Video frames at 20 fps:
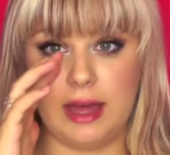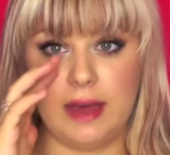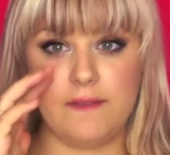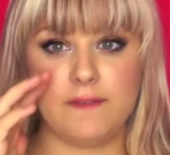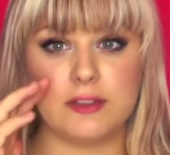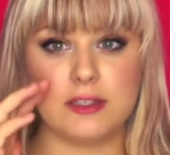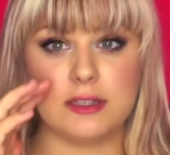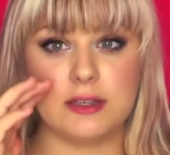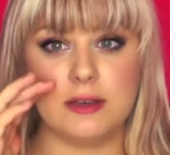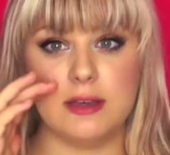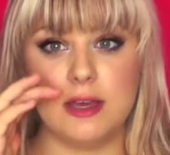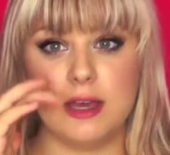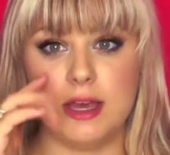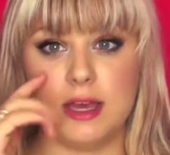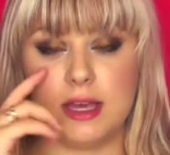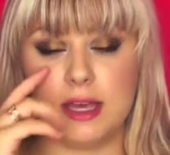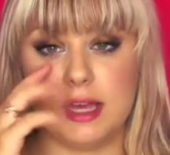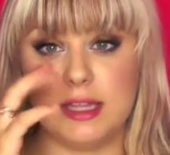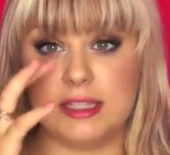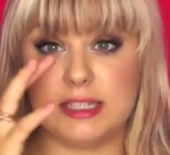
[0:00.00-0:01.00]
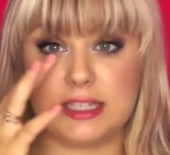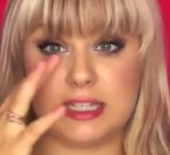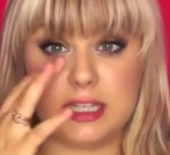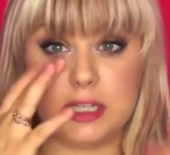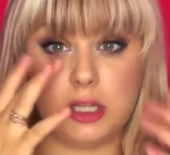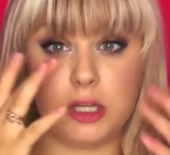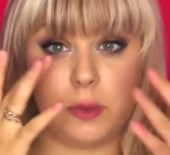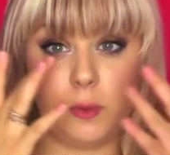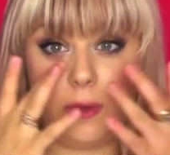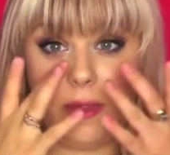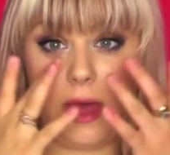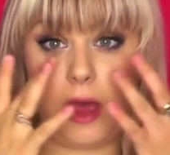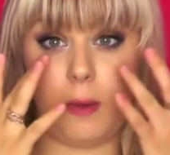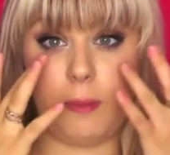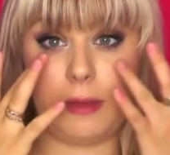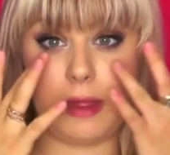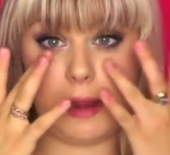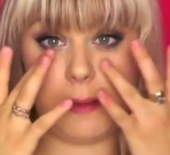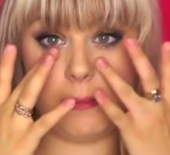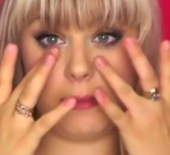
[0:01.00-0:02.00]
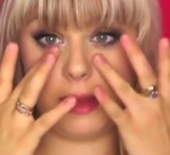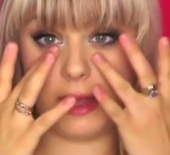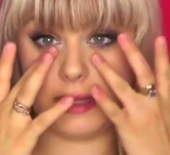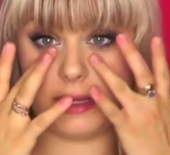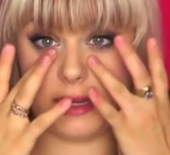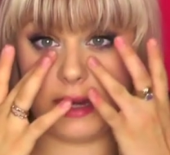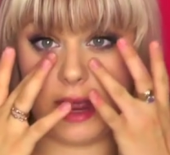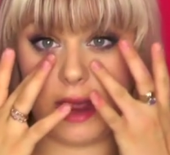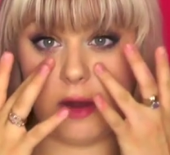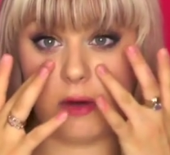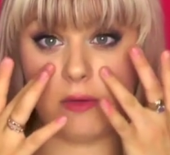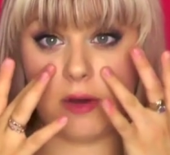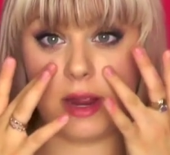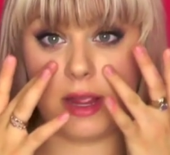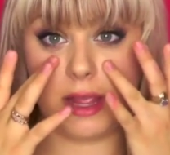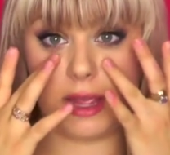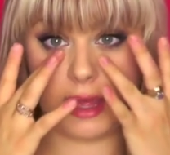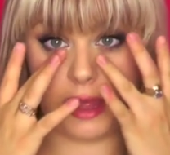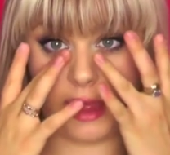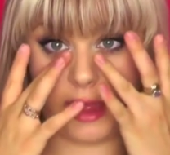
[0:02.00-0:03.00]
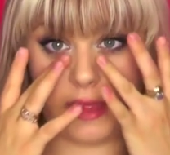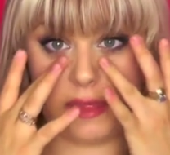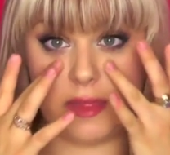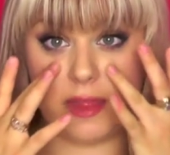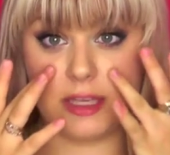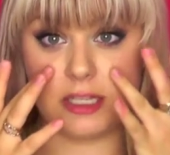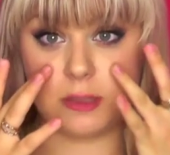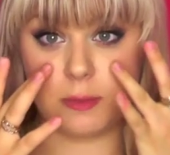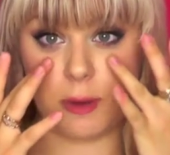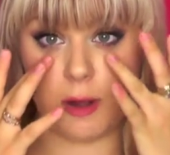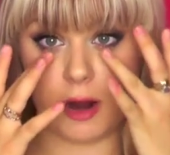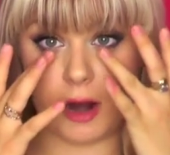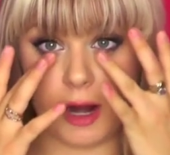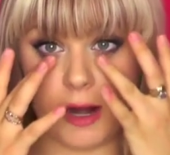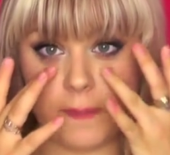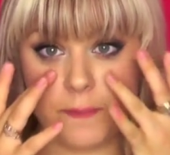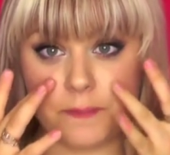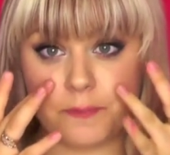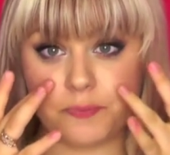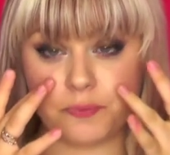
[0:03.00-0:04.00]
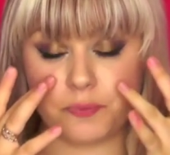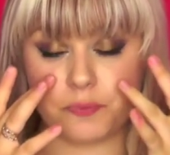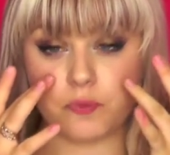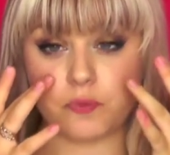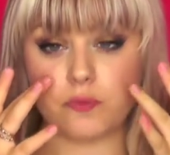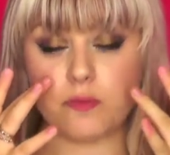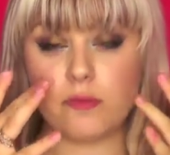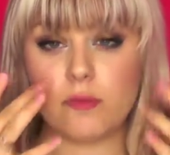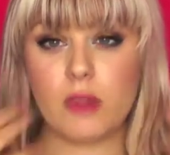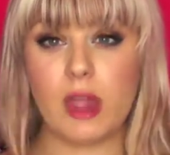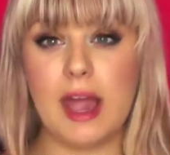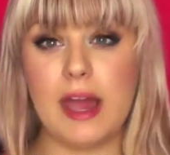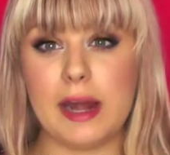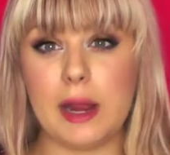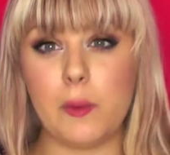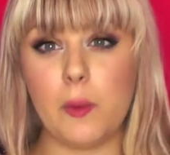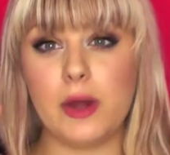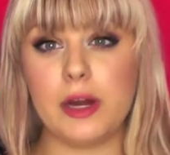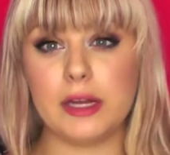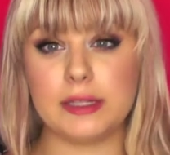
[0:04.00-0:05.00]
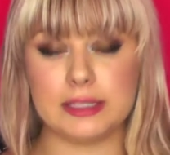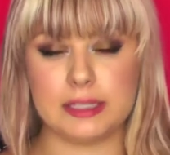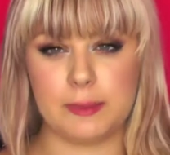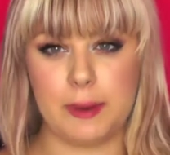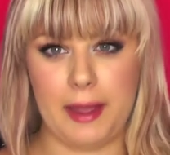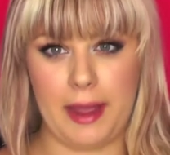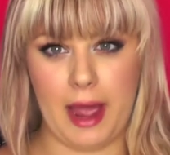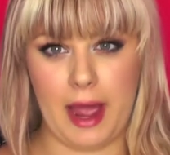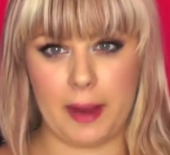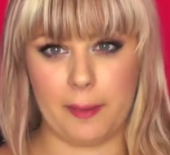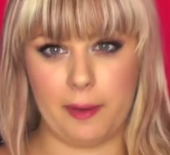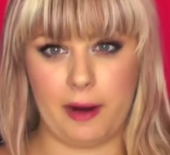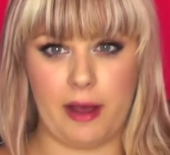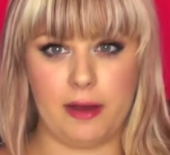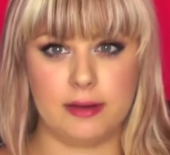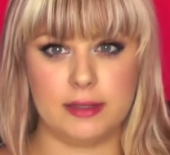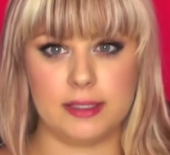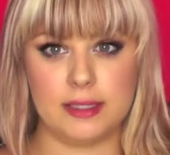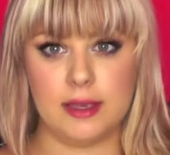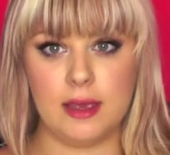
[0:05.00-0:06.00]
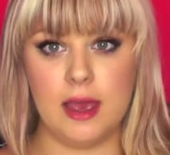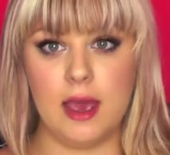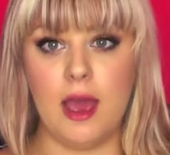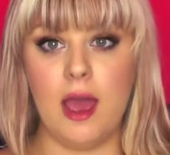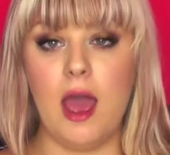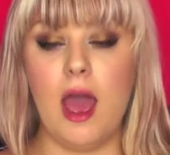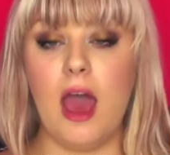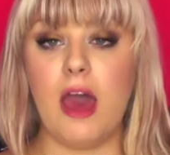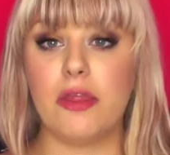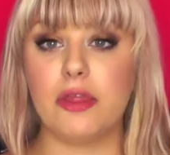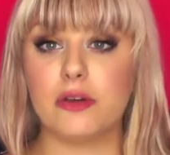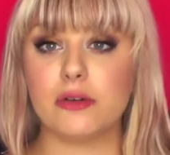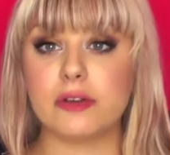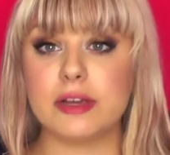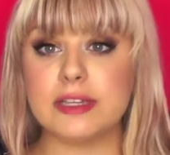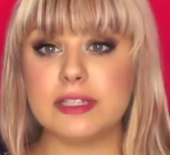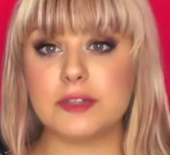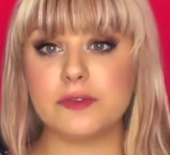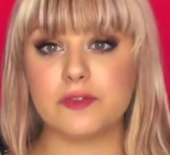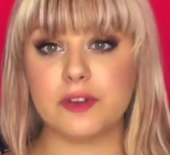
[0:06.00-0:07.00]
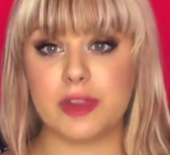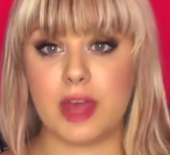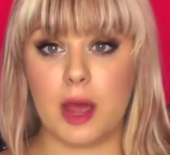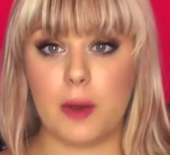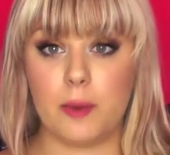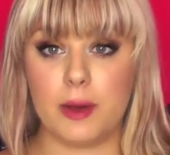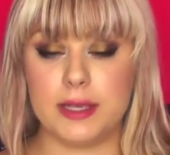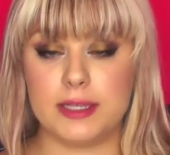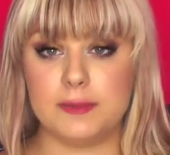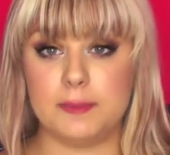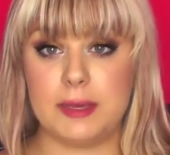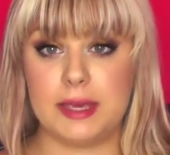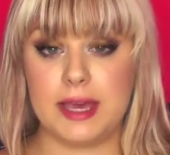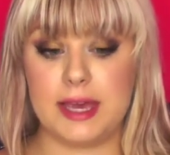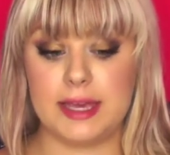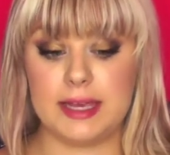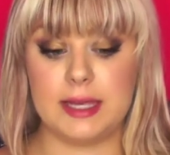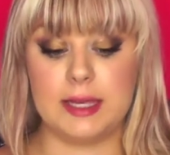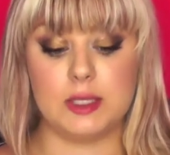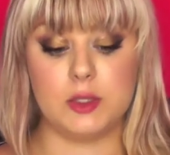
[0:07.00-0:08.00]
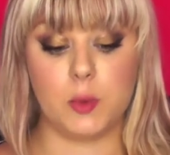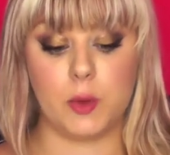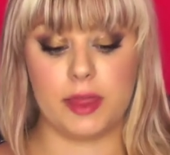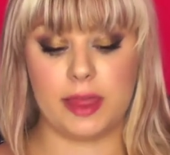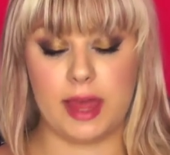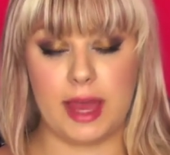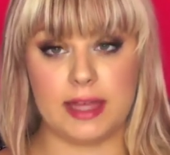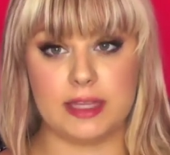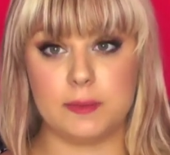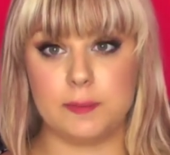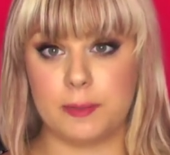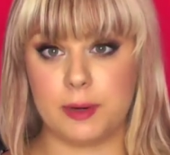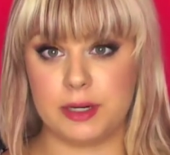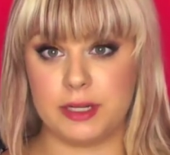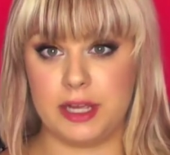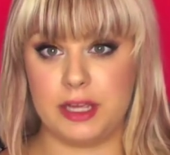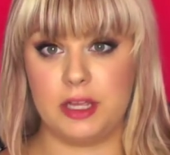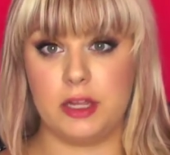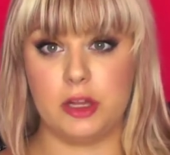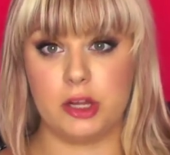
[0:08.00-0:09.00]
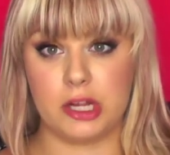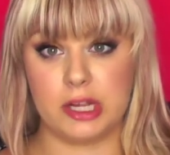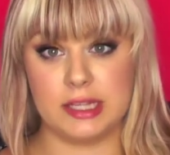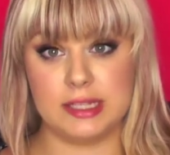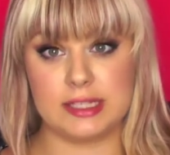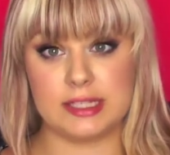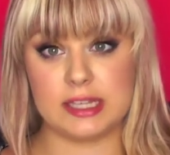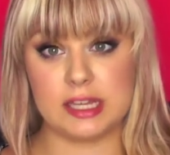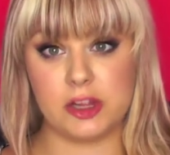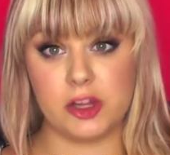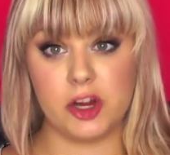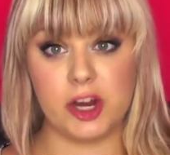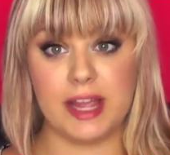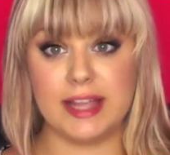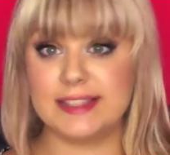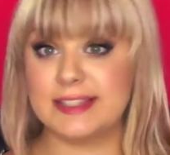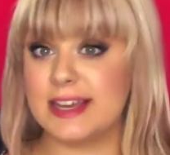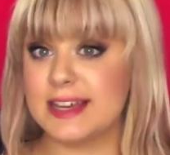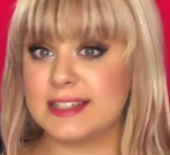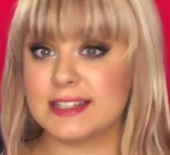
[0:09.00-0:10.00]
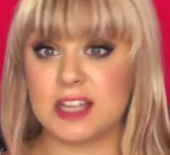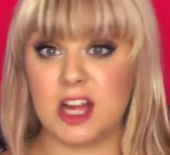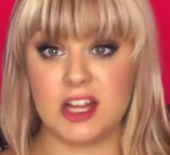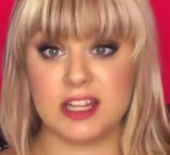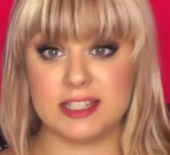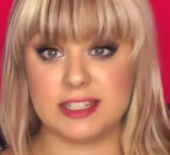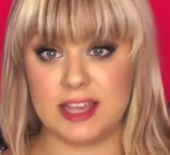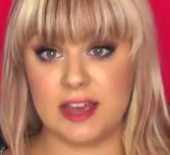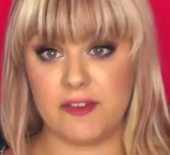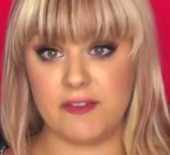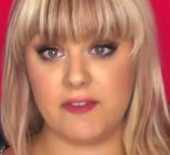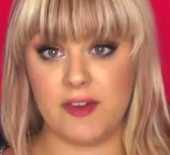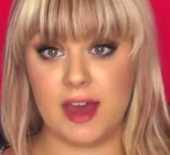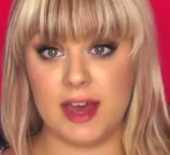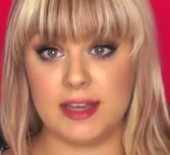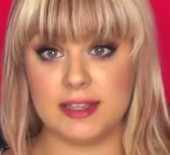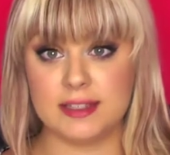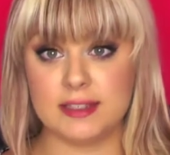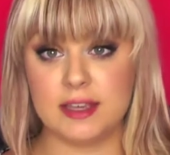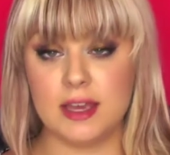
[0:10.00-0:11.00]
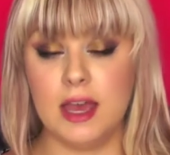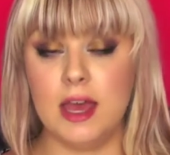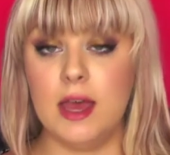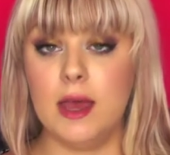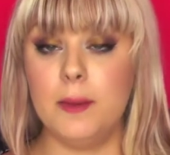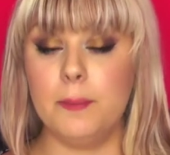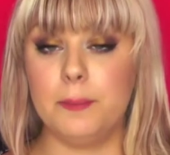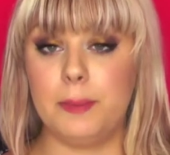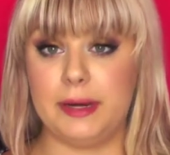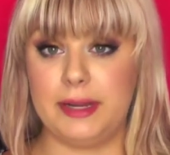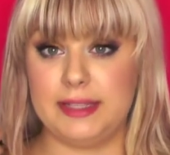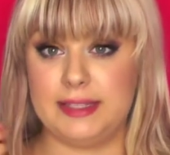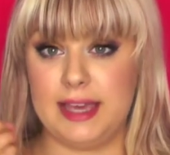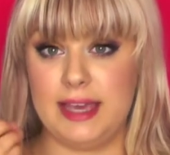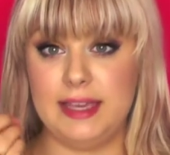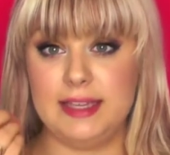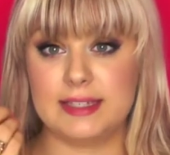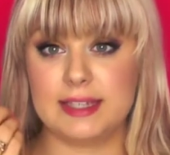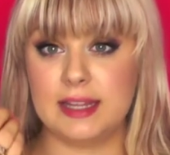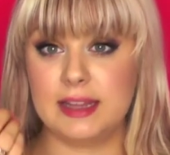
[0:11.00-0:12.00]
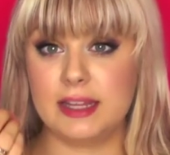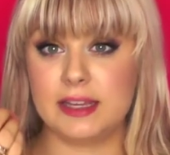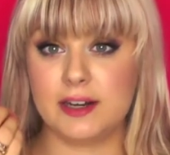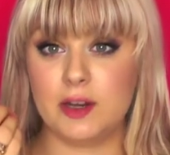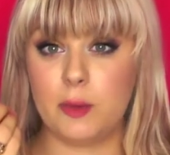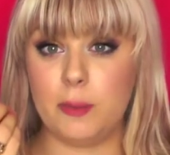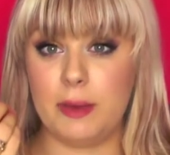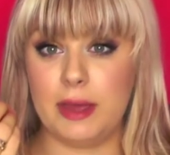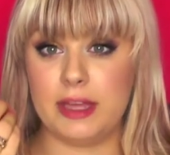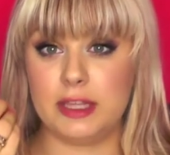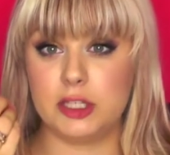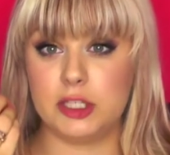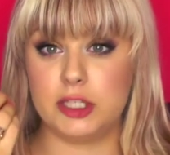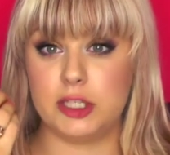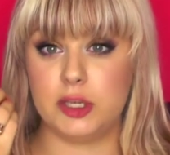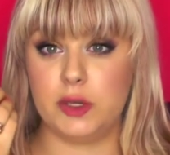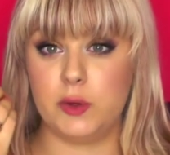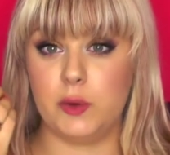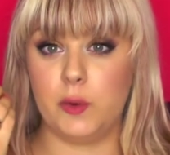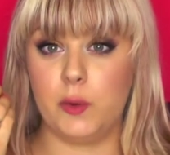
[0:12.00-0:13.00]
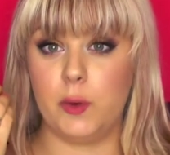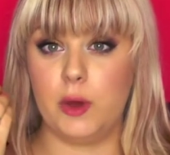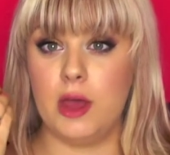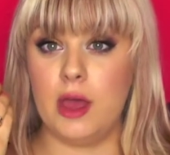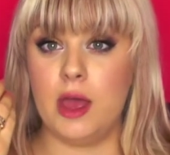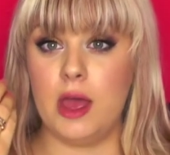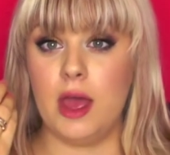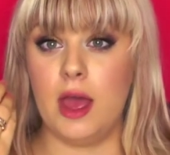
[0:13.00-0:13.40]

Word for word: left concealer without being blended out right in this part, and I went onto my eyebrows. And the reason for that was because with that particular concealer, it does not set fast, but it takes a little bit to